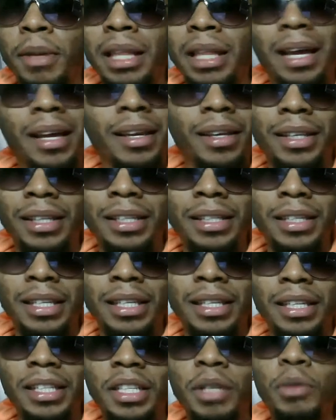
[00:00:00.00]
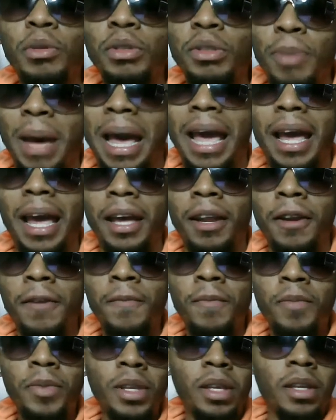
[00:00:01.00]
Like, it, it was packed.
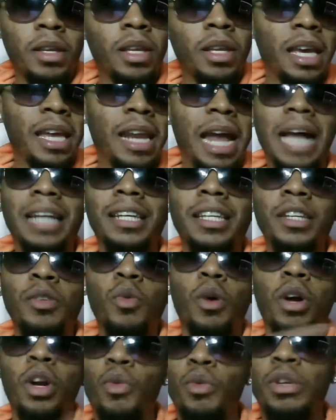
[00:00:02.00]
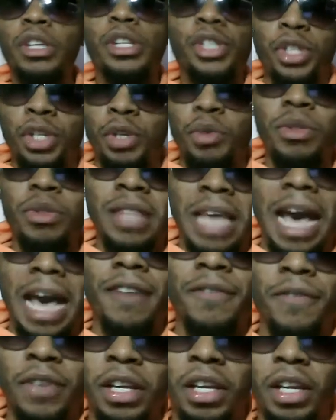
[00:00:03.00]
And I didn't want to reshoot that
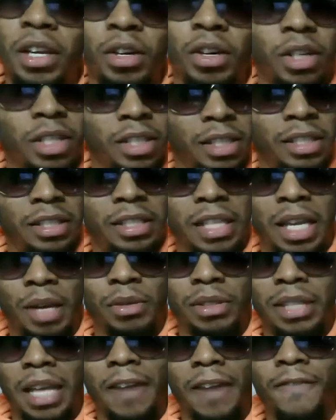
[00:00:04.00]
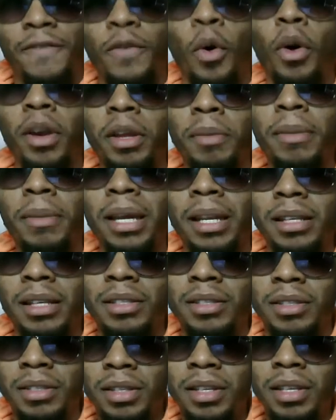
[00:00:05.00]
video because that was like 40 minutes.
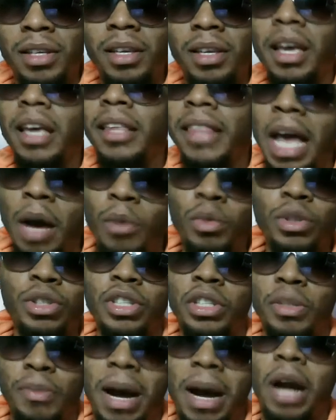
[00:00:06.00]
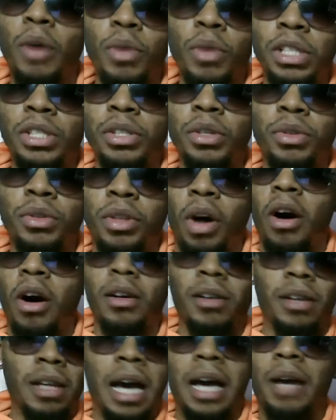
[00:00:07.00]
And that was just my original thought.
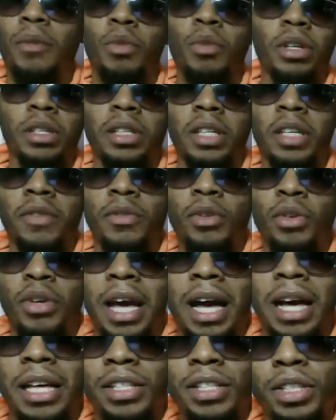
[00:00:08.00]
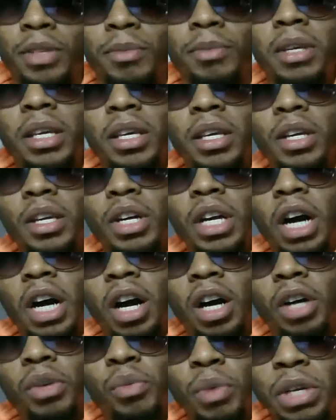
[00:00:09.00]
And I wanted to give you guys some uh,
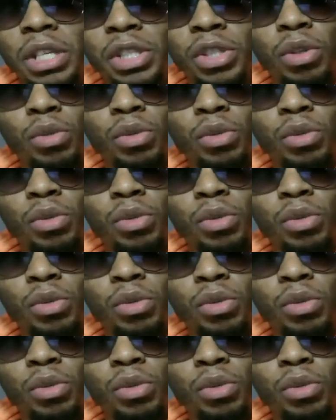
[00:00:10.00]
original,